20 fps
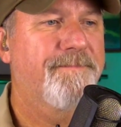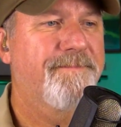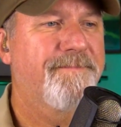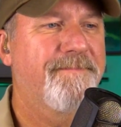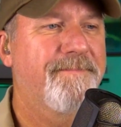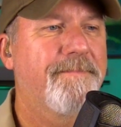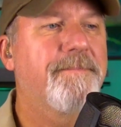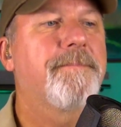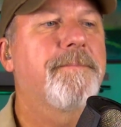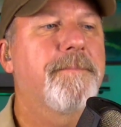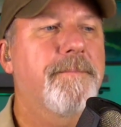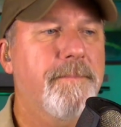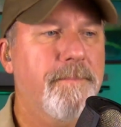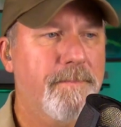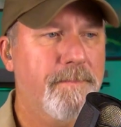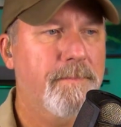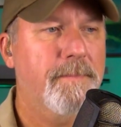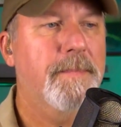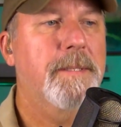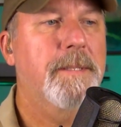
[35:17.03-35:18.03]
Mm-hmm.
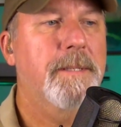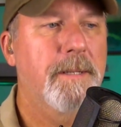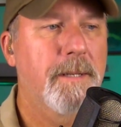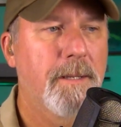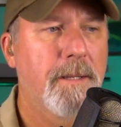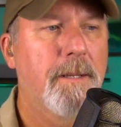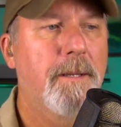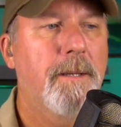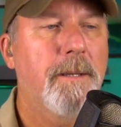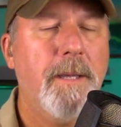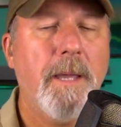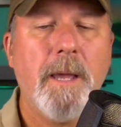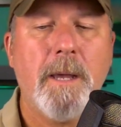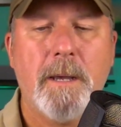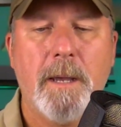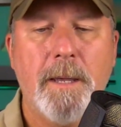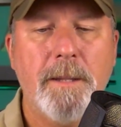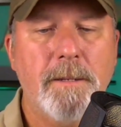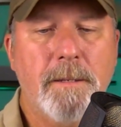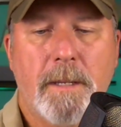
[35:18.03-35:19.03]
Yeah,
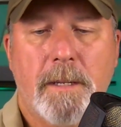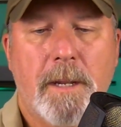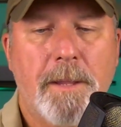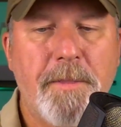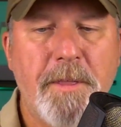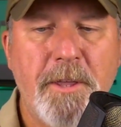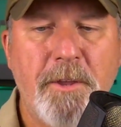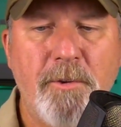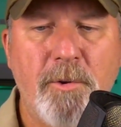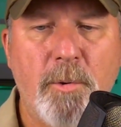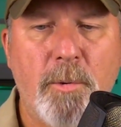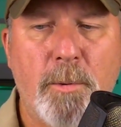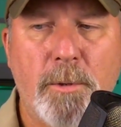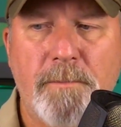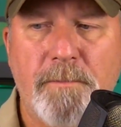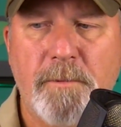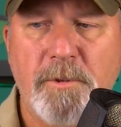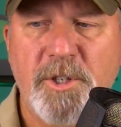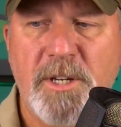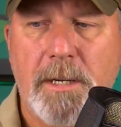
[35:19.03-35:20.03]
and I think you do a
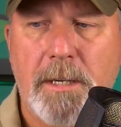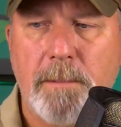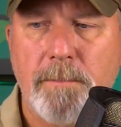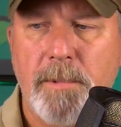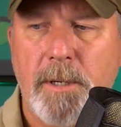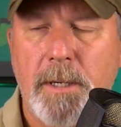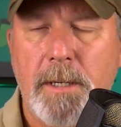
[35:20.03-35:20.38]
wonderful job.